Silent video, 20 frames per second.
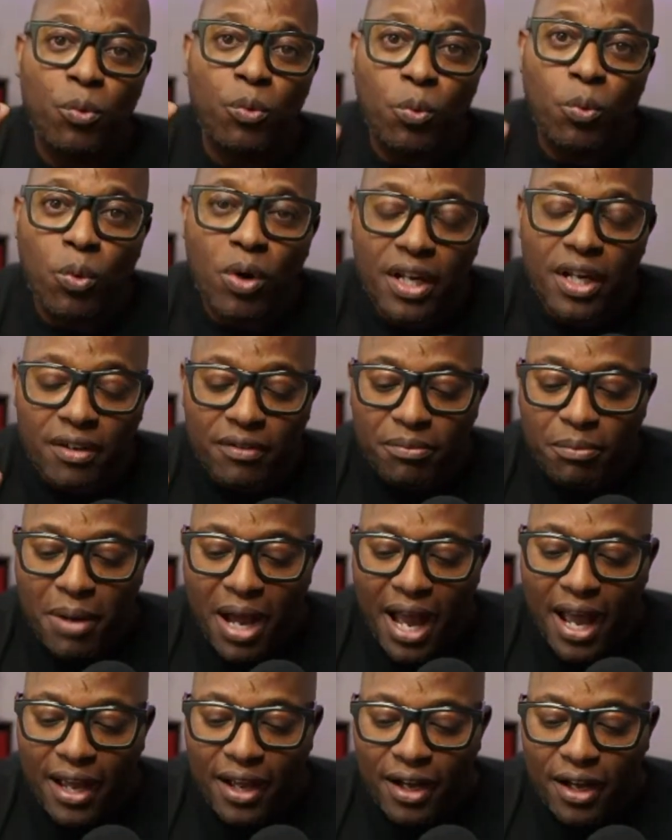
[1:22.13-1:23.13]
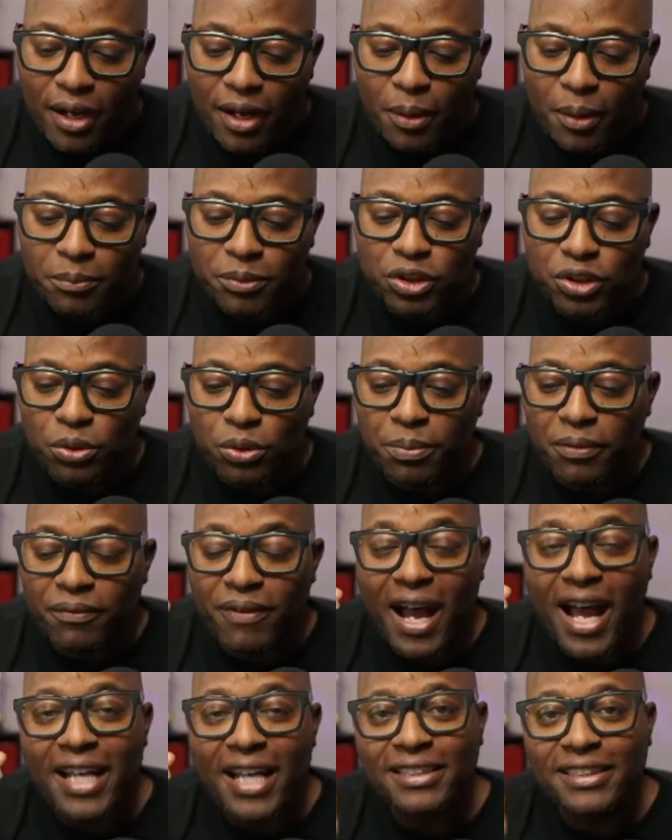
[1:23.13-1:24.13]
one of my
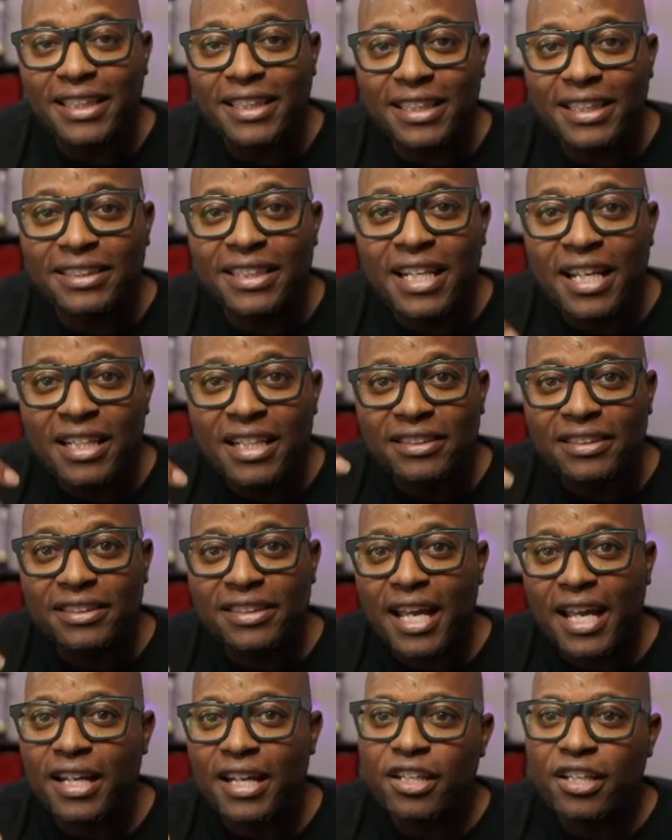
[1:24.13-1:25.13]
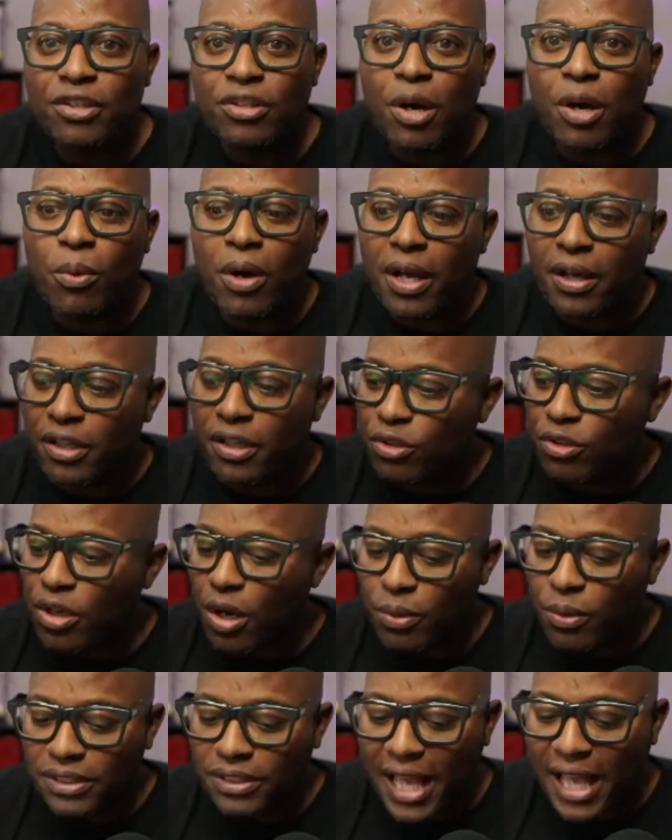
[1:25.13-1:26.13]
supervisees stated,
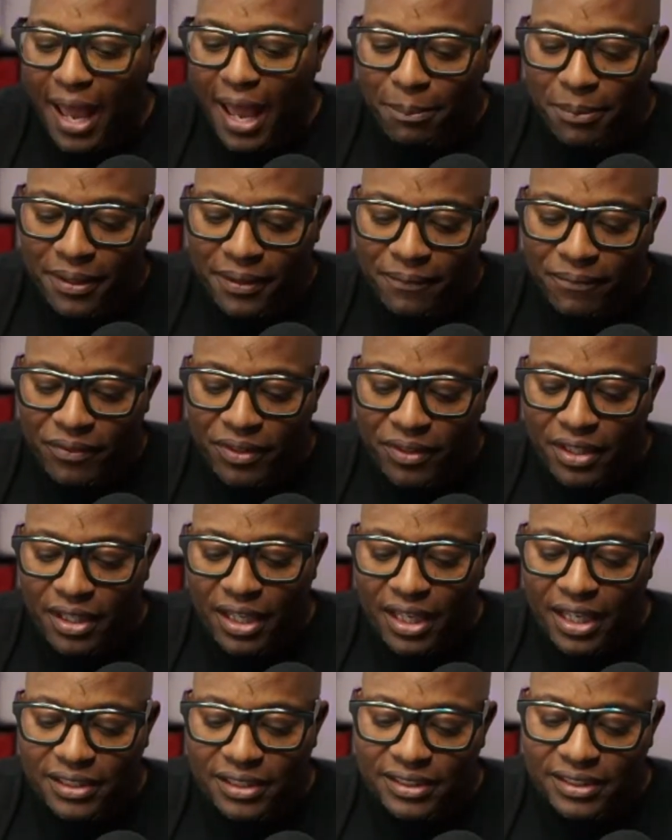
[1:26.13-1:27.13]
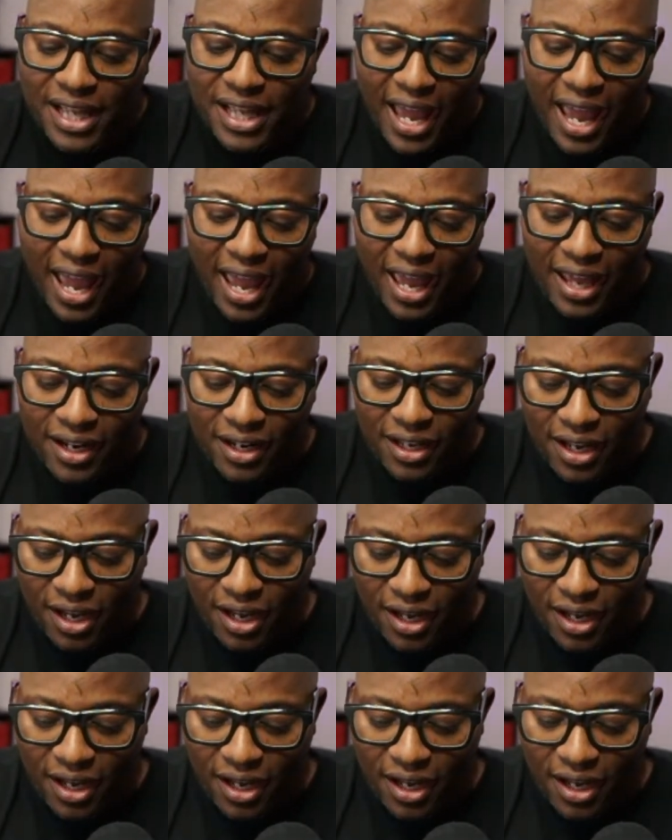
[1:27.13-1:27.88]
what's happened is that